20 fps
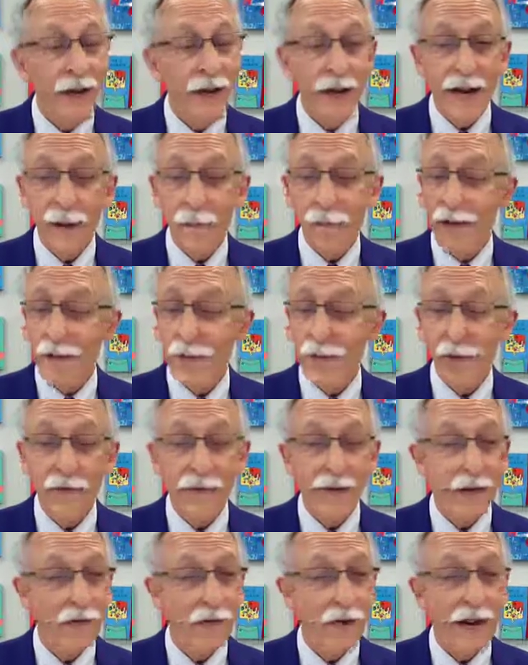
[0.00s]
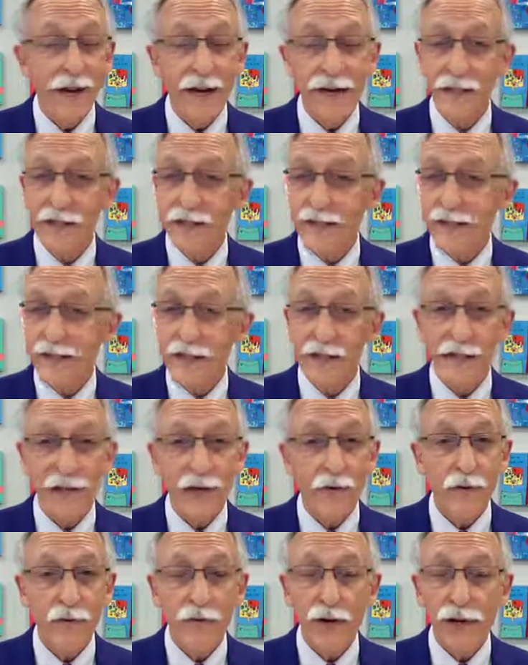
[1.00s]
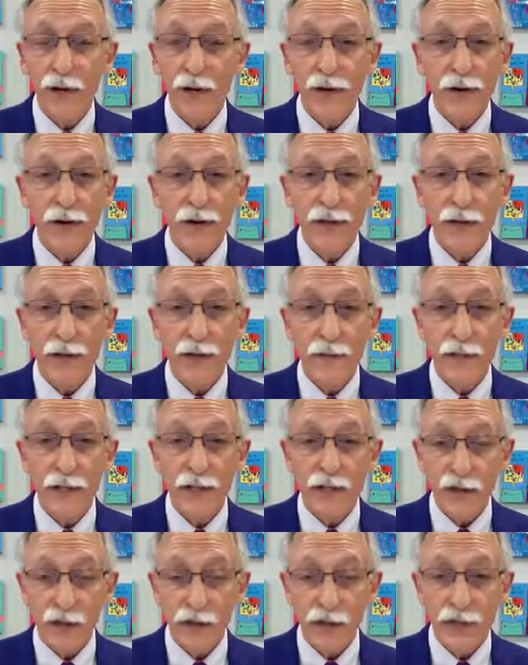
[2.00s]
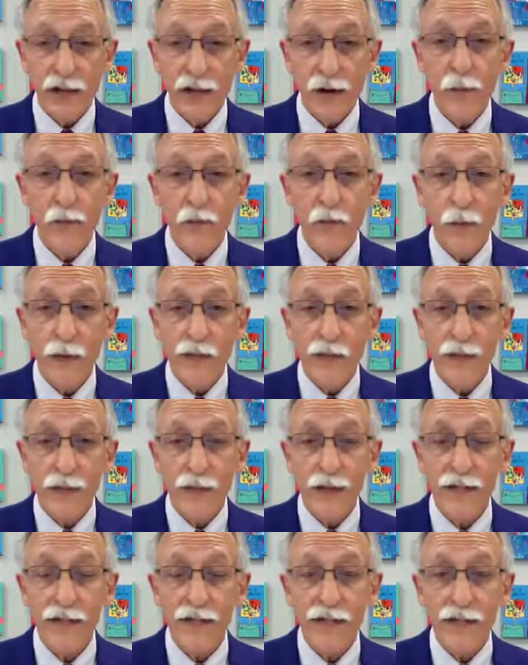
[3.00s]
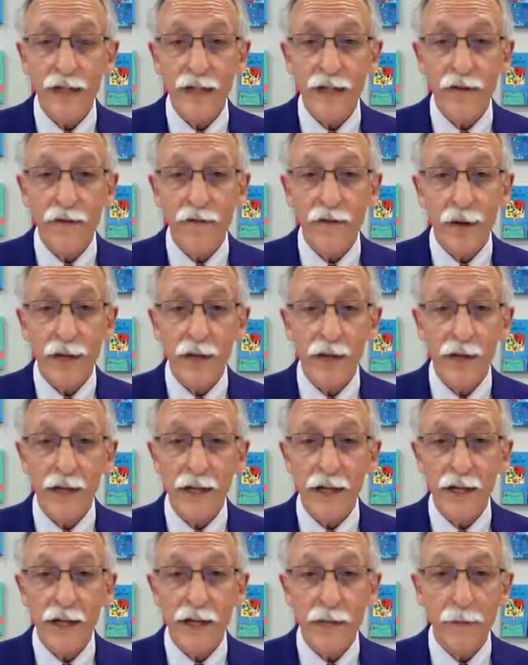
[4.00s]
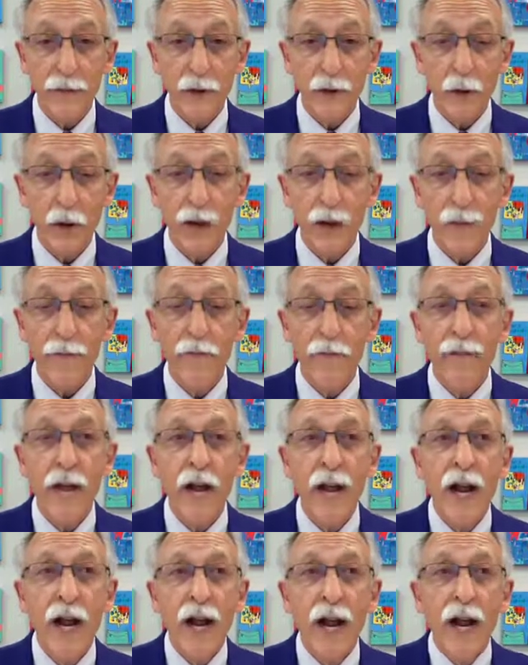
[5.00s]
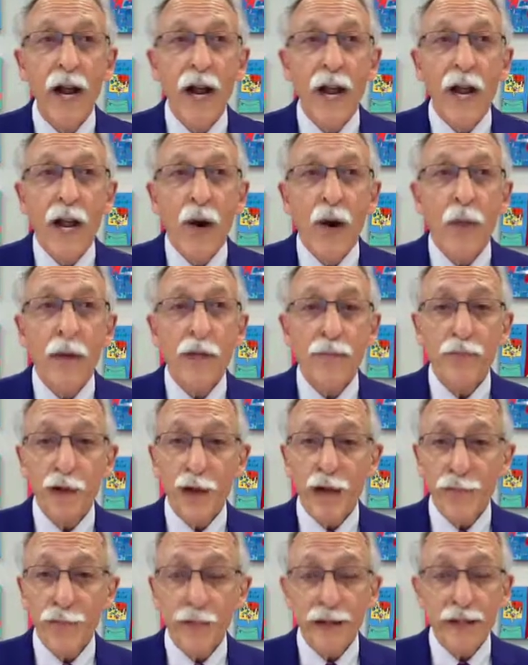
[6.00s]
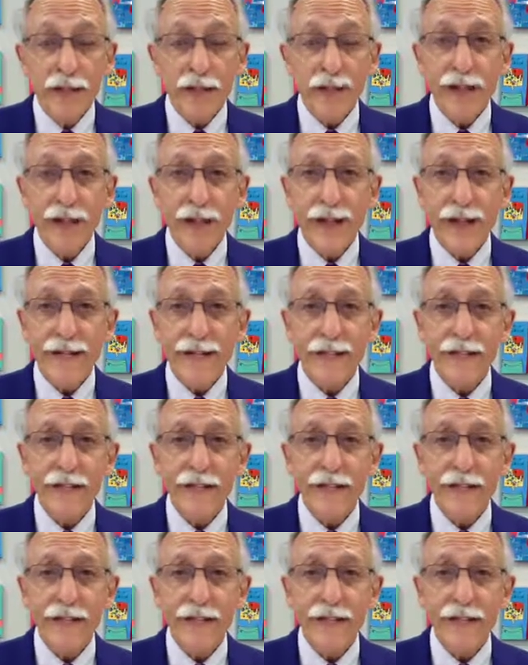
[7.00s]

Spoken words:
and people who've never had kids have a real hard time with it. Just like when you get sick, folks think you should be well. Which brings me to the hit.